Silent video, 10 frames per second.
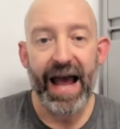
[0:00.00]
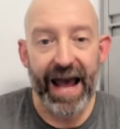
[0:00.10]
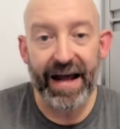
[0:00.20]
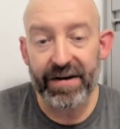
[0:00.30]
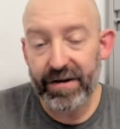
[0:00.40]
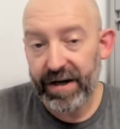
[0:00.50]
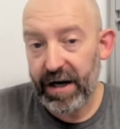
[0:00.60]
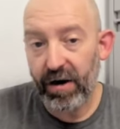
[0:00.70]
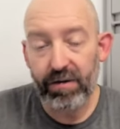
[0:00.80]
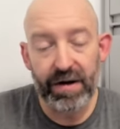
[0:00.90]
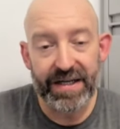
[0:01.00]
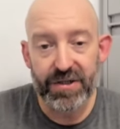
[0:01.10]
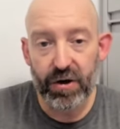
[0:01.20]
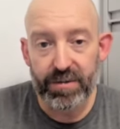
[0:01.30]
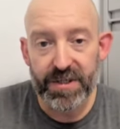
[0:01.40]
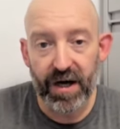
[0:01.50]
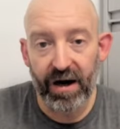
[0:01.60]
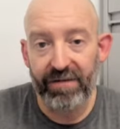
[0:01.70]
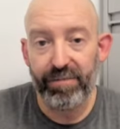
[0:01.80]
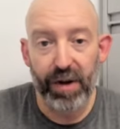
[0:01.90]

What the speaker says: And, you know, in terms of